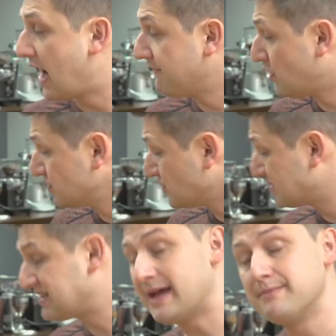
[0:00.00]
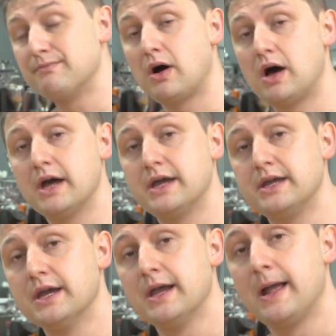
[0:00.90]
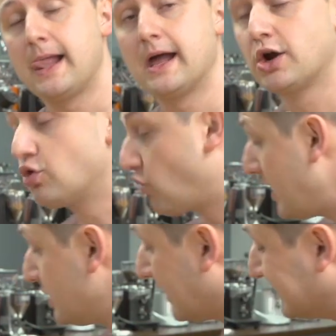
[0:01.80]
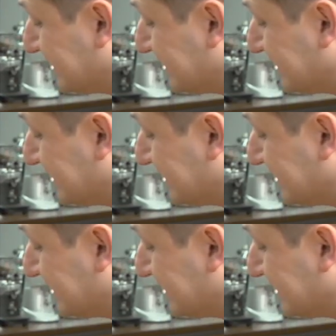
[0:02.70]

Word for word: I've also set my grinder a